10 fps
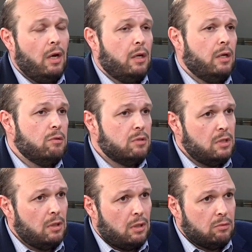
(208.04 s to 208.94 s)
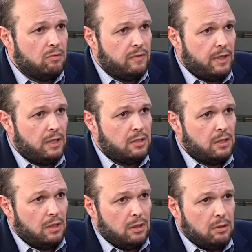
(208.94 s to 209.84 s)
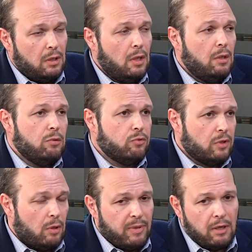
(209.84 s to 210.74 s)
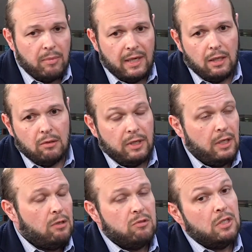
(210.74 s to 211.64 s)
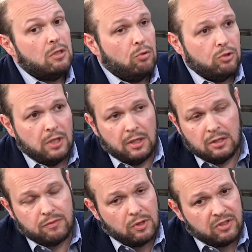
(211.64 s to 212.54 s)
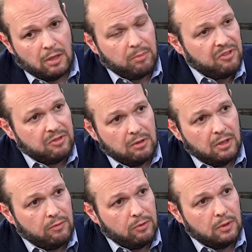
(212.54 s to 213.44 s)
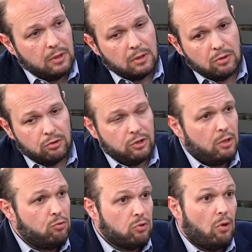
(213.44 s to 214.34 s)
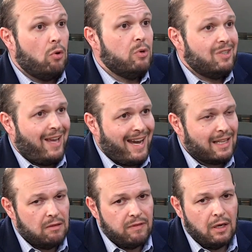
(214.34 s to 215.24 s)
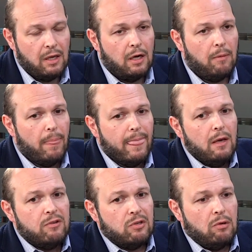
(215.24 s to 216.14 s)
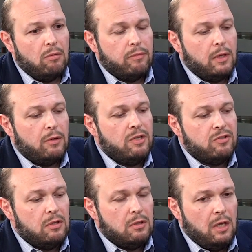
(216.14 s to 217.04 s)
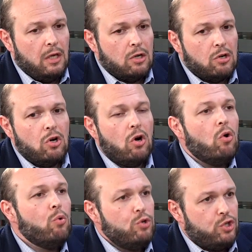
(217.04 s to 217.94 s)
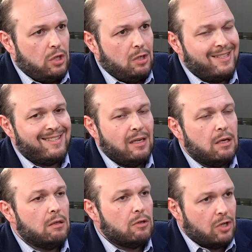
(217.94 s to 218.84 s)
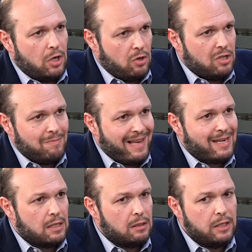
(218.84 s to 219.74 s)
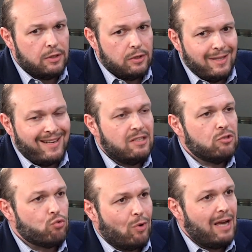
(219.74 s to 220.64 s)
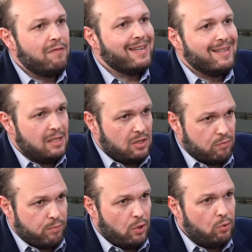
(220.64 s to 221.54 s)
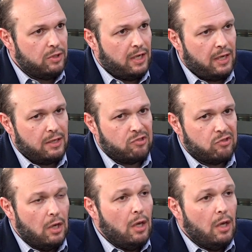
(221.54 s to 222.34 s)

And then you see Arthur Vanetsyan, who's up and about. And then you see Kocharyans, for example, son Levon uh, Kocharyan, who's always active in there. So there isn't a cogent, singular, charismatic leader that is driving these protests,